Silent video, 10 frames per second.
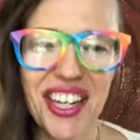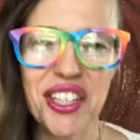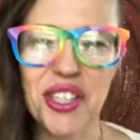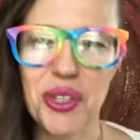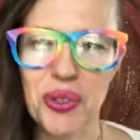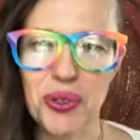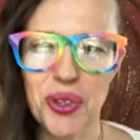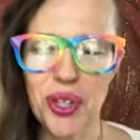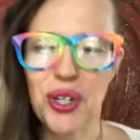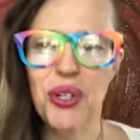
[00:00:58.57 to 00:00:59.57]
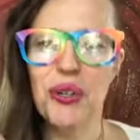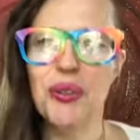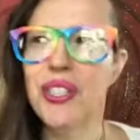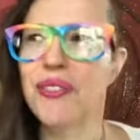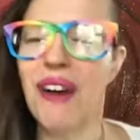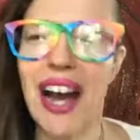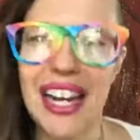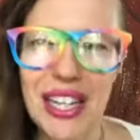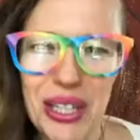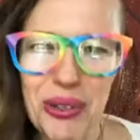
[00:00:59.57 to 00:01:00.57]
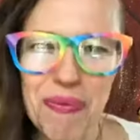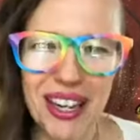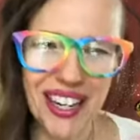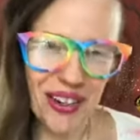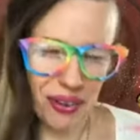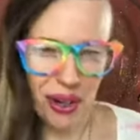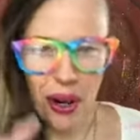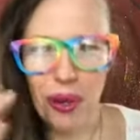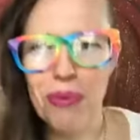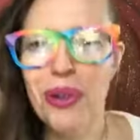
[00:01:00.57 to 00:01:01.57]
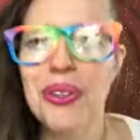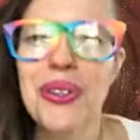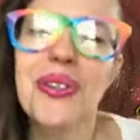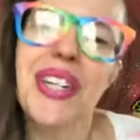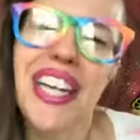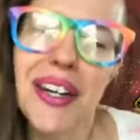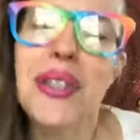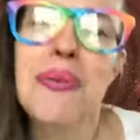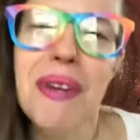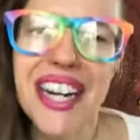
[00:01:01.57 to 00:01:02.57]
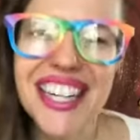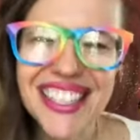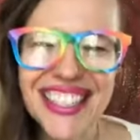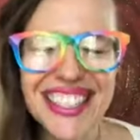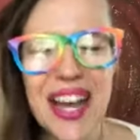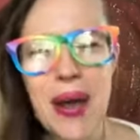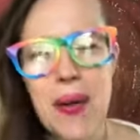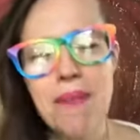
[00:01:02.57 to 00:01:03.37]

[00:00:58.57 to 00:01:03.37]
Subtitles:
into the new divine human, or Homo luminous.